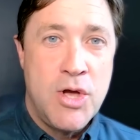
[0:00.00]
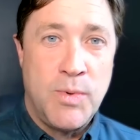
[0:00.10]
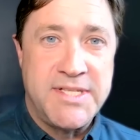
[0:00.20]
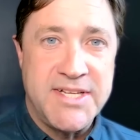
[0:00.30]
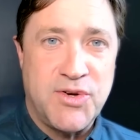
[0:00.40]

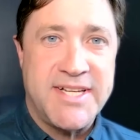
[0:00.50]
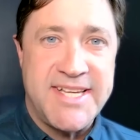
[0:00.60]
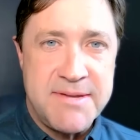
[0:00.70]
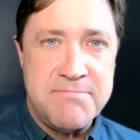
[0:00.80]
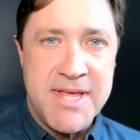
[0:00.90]
What's
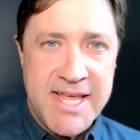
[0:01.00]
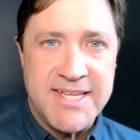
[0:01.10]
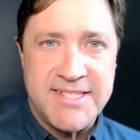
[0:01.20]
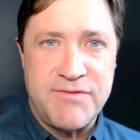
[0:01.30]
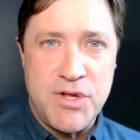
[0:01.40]
interesting to
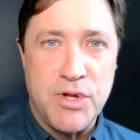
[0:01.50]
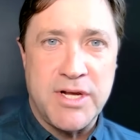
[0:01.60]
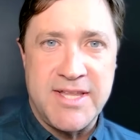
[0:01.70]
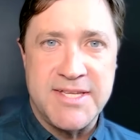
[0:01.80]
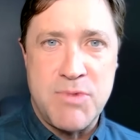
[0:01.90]
me is if you
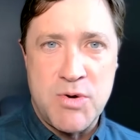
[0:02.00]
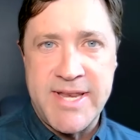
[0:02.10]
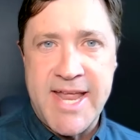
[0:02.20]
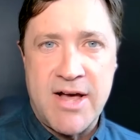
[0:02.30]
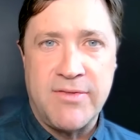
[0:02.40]
look at this
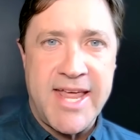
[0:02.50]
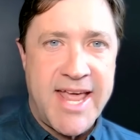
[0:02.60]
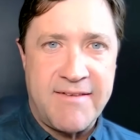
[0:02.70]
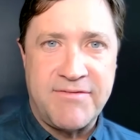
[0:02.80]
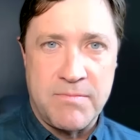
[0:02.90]
moment now, they
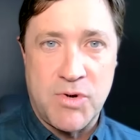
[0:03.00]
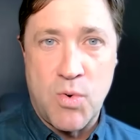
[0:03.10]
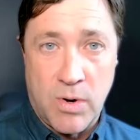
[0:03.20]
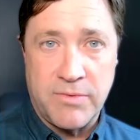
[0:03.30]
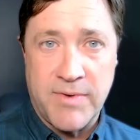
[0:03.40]
have some
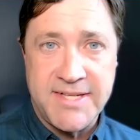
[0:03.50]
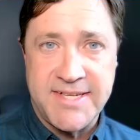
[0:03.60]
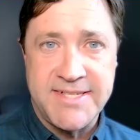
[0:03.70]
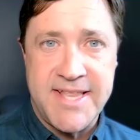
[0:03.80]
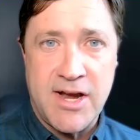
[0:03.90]
court
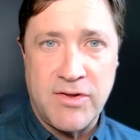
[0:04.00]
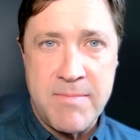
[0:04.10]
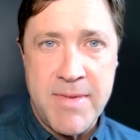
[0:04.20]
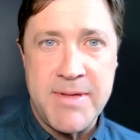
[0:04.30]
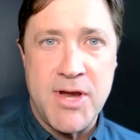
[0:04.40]
races there
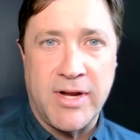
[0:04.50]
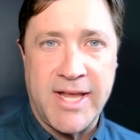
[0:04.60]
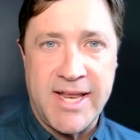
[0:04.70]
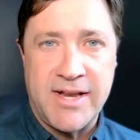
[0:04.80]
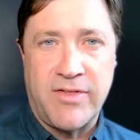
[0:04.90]
that maybe aren't
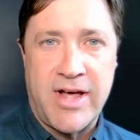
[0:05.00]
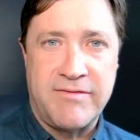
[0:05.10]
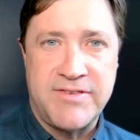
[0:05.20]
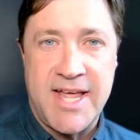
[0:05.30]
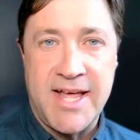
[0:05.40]
getting a lot
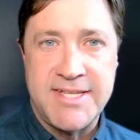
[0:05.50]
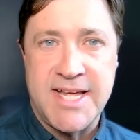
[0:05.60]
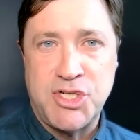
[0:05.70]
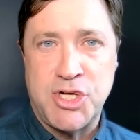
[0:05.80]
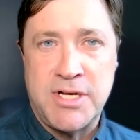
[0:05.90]
of
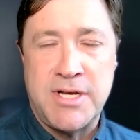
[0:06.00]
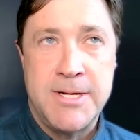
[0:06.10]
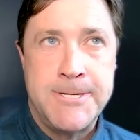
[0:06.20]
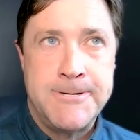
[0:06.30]
attention